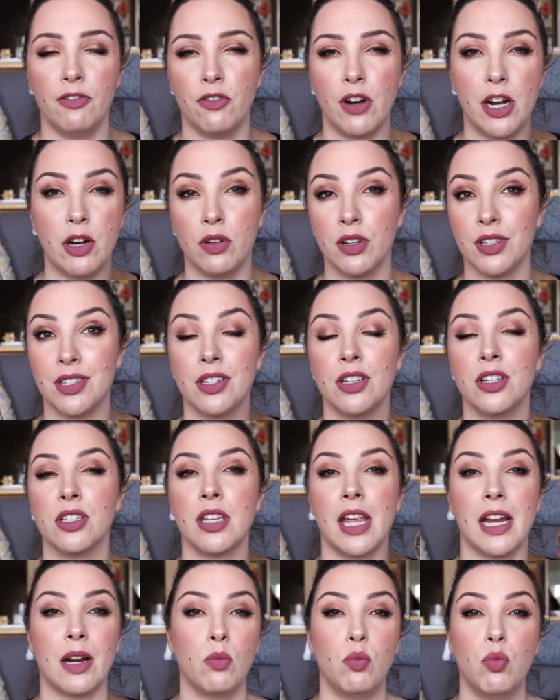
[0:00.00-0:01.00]
fragrances,
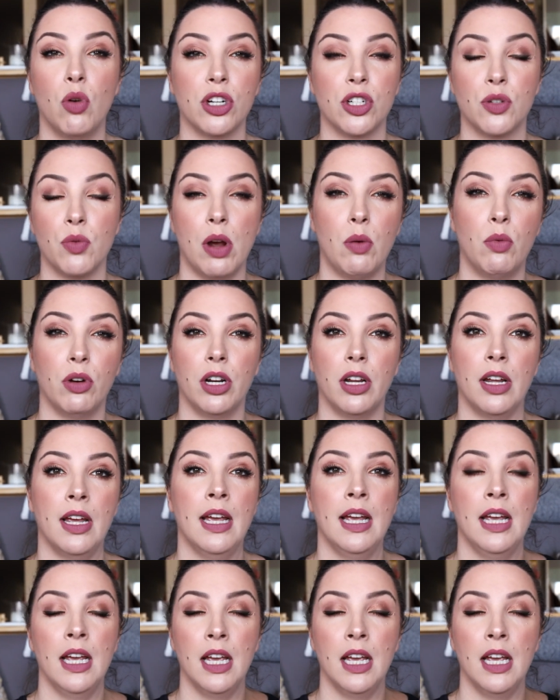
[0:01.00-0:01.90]
like what do I wanna